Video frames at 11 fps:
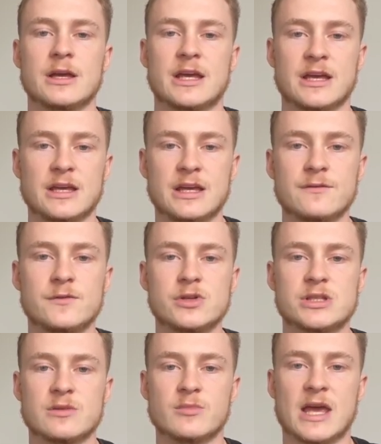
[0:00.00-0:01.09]
can give you
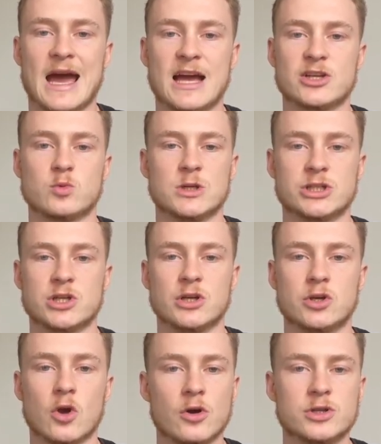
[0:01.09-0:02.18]
some cash which can
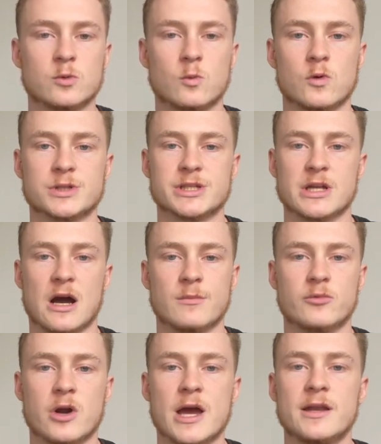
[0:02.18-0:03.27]
go towards an
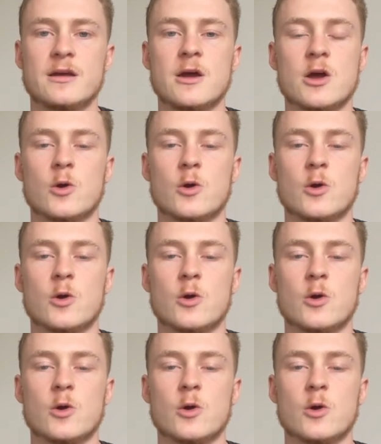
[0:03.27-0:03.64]
upgrade,